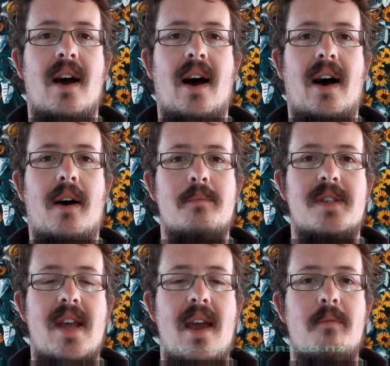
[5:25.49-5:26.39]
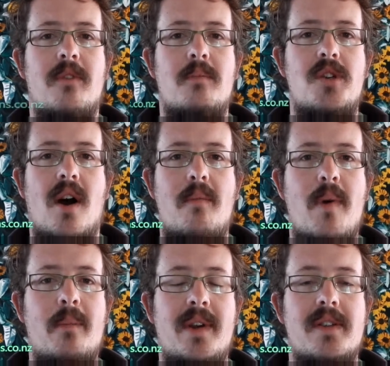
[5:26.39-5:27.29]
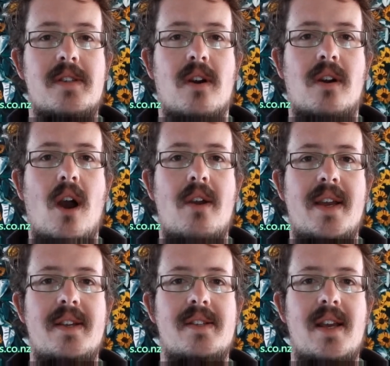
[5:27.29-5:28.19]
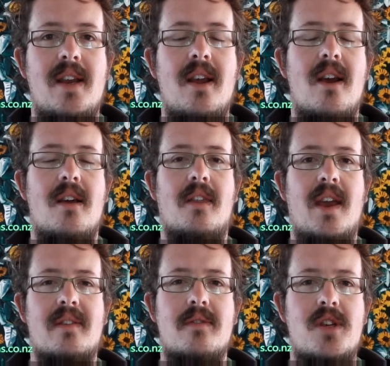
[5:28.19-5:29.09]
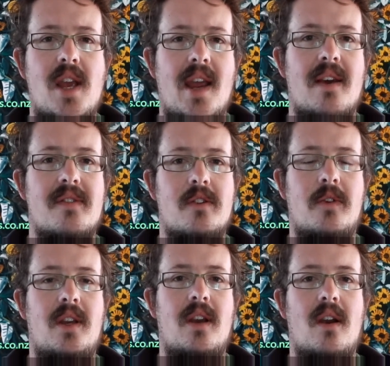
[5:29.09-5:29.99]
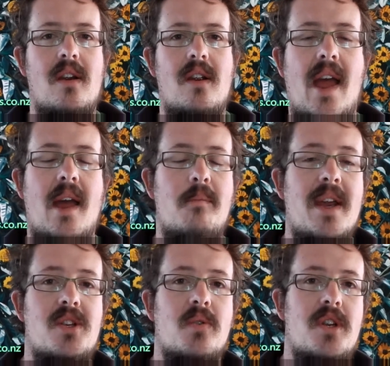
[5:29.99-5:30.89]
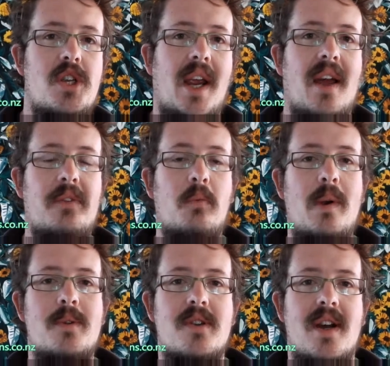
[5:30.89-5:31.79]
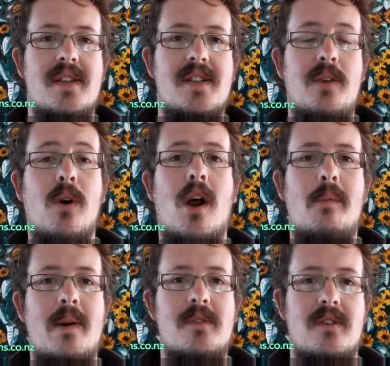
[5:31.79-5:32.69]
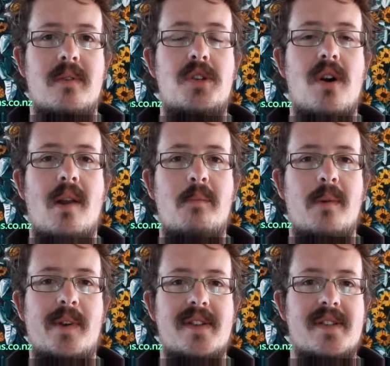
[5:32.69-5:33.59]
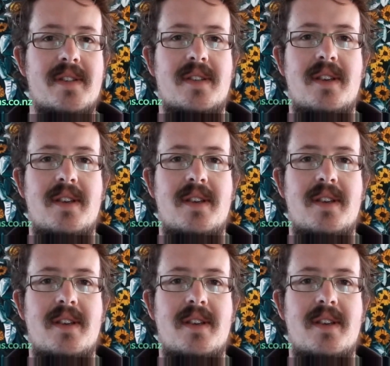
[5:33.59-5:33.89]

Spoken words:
I'm Sam from giantpumpkins.co.nz. Thanks for checking out this video, and make sure to check out the website to see what I'm up to with giant pumpkins this